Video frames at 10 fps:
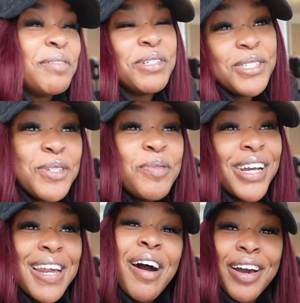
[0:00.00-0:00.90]
I'm
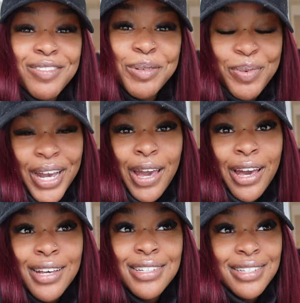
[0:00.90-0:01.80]
assuming now I have to
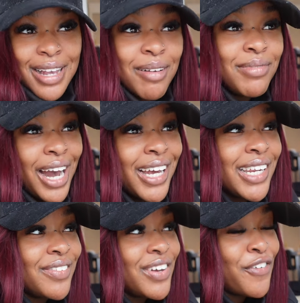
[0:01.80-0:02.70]
bring some kind
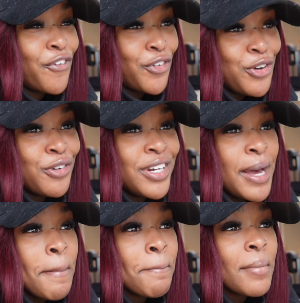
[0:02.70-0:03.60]
of food.
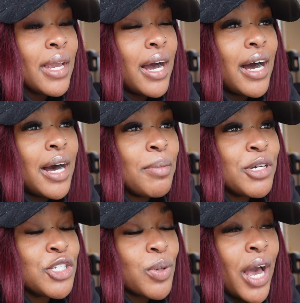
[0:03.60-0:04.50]

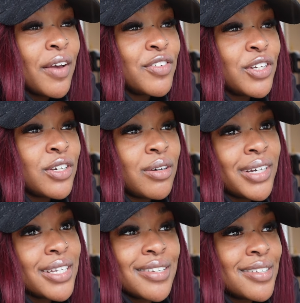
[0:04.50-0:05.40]
So I have to go
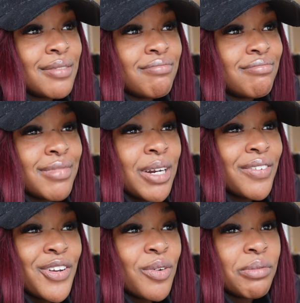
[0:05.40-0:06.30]
get some, I don't
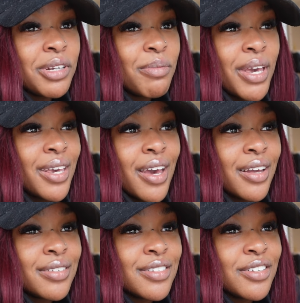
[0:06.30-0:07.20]
even know what I'm gonna make
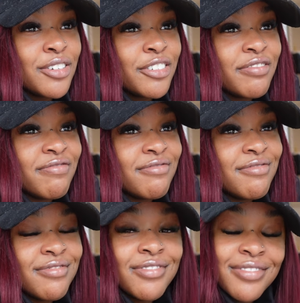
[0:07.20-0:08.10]
yet. So
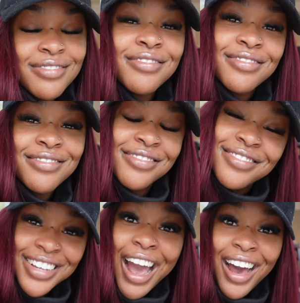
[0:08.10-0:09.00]

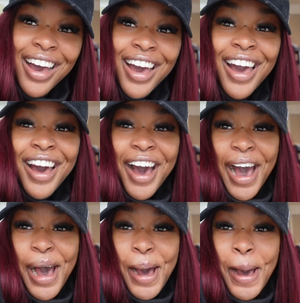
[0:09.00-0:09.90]
yeah.
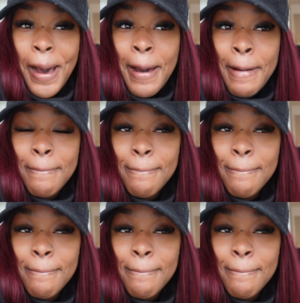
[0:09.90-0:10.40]
I